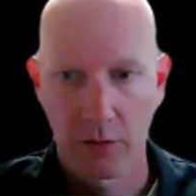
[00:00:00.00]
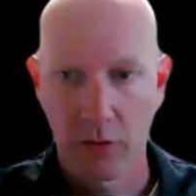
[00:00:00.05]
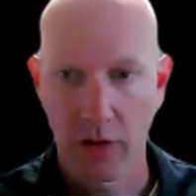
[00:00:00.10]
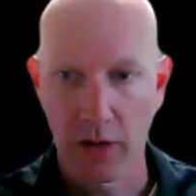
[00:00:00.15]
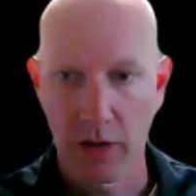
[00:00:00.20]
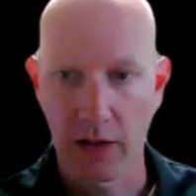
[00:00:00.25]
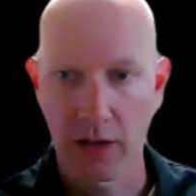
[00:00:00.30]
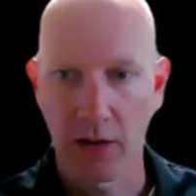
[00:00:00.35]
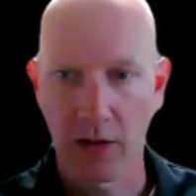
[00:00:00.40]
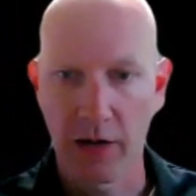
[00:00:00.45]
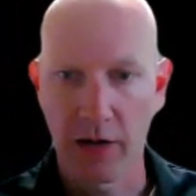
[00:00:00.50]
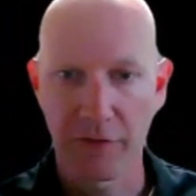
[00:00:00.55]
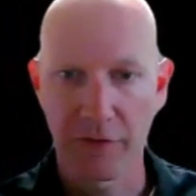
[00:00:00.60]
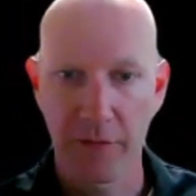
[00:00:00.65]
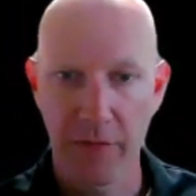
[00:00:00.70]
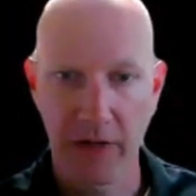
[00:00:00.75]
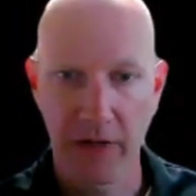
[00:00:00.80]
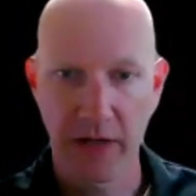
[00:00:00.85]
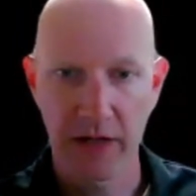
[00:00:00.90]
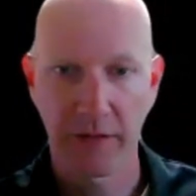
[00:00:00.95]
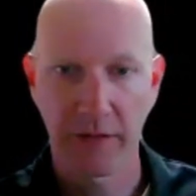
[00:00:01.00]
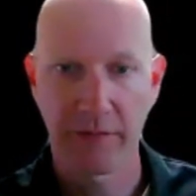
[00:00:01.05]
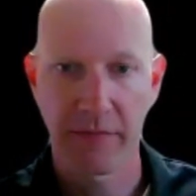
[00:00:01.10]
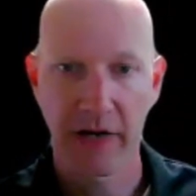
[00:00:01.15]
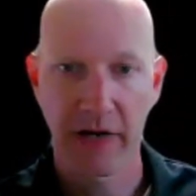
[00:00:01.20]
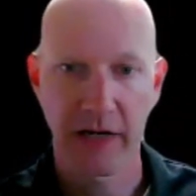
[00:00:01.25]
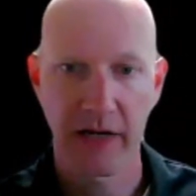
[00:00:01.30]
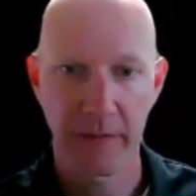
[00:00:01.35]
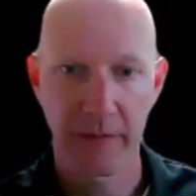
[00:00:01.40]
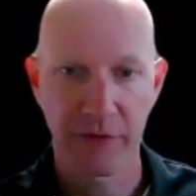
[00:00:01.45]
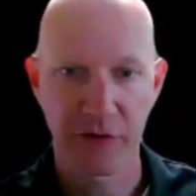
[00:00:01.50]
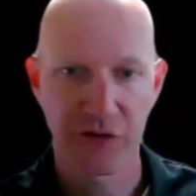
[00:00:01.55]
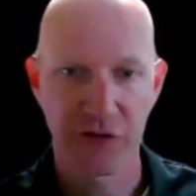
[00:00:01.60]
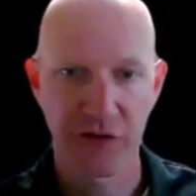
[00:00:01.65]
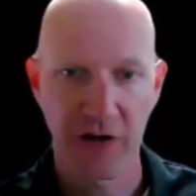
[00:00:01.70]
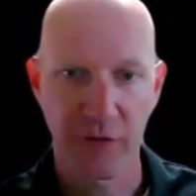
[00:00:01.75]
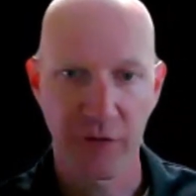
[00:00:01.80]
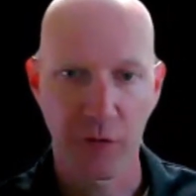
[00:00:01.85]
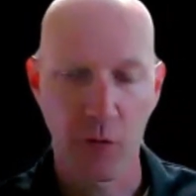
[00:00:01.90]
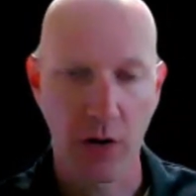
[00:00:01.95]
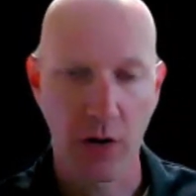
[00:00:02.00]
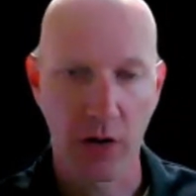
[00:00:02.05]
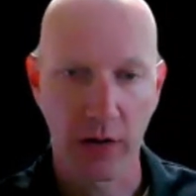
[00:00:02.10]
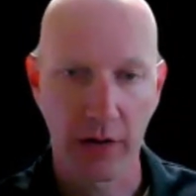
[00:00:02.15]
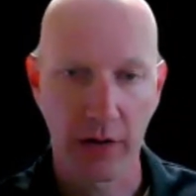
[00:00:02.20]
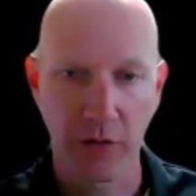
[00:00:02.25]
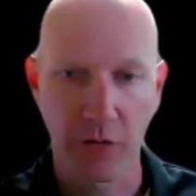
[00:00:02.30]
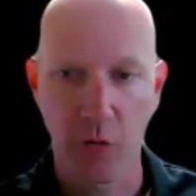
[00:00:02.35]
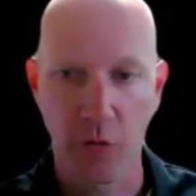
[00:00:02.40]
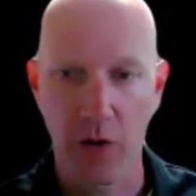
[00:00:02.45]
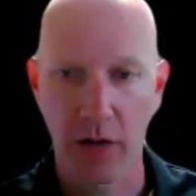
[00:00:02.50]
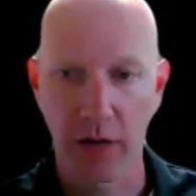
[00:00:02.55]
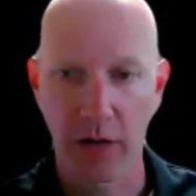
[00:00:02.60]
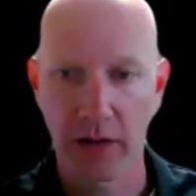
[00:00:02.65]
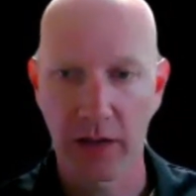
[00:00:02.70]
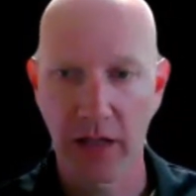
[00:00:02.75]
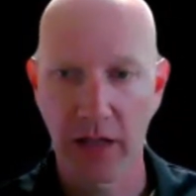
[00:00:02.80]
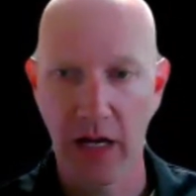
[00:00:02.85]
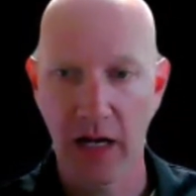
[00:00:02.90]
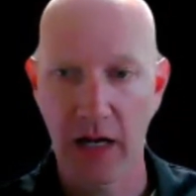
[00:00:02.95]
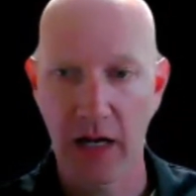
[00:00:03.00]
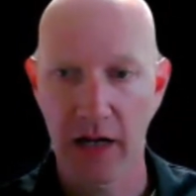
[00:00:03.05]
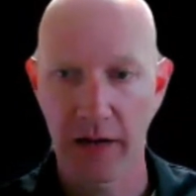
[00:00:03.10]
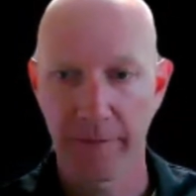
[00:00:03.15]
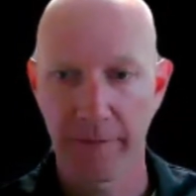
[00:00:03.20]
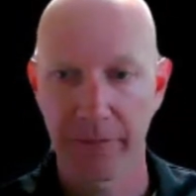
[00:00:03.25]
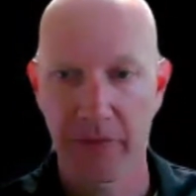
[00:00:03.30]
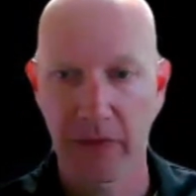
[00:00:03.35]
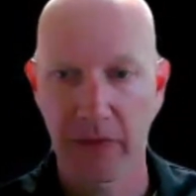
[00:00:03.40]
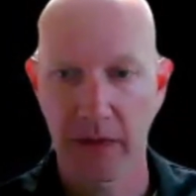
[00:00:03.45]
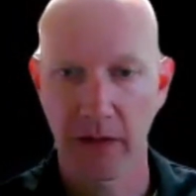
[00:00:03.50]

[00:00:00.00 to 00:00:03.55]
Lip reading: Well, hello, everybody. My name is Jeff Whalley with Whalley Law.